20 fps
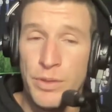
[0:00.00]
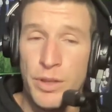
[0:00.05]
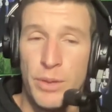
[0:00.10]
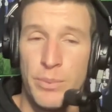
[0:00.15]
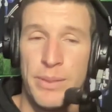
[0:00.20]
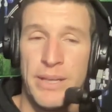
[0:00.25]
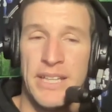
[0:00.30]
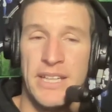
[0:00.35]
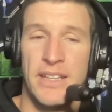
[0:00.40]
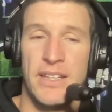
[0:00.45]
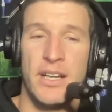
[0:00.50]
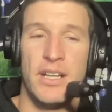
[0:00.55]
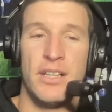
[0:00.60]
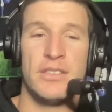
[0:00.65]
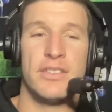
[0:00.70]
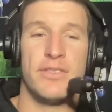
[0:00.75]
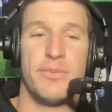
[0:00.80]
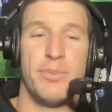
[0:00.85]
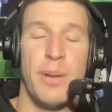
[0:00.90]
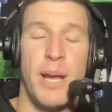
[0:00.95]
Not many of
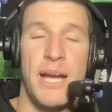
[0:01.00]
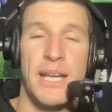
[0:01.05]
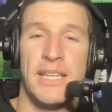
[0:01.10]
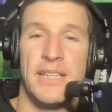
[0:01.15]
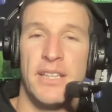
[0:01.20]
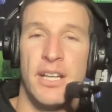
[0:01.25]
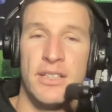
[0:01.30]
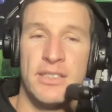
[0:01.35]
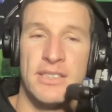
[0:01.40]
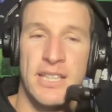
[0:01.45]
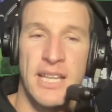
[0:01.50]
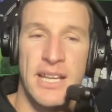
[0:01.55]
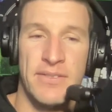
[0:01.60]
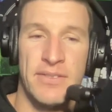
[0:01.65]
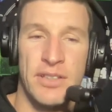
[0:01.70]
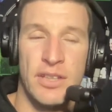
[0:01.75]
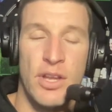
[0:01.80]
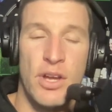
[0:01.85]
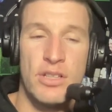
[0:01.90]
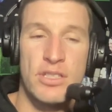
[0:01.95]
those have played in those
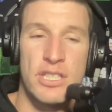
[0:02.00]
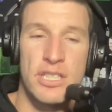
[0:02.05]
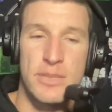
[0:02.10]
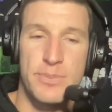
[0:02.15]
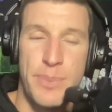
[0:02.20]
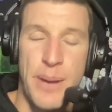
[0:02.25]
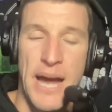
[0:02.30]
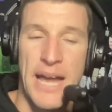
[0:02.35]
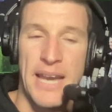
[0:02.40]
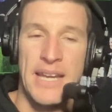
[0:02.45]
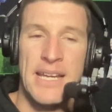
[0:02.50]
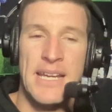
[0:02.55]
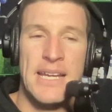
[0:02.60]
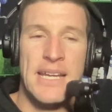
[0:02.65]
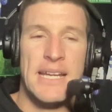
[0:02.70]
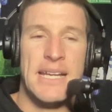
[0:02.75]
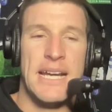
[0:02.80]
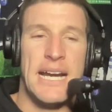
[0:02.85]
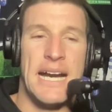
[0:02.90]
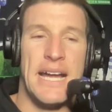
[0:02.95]
11 losses, but
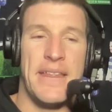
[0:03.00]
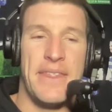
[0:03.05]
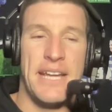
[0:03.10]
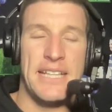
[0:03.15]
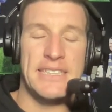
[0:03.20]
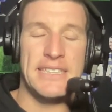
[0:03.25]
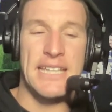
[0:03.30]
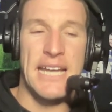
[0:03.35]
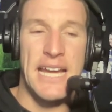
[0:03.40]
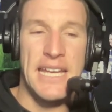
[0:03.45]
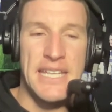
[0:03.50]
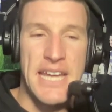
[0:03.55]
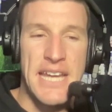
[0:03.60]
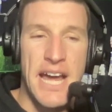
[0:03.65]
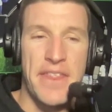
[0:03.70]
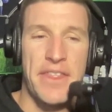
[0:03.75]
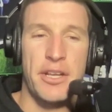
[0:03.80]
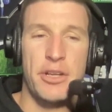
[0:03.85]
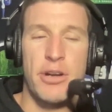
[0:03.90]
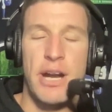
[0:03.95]
that's
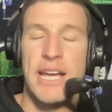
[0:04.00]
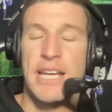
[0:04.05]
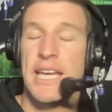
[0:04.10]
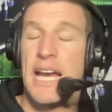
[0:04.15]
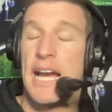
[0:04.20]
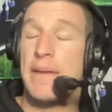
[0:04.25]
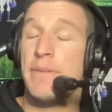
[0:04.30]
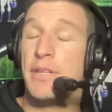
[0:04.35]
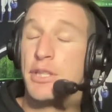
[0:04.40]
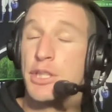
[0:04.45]
another great game.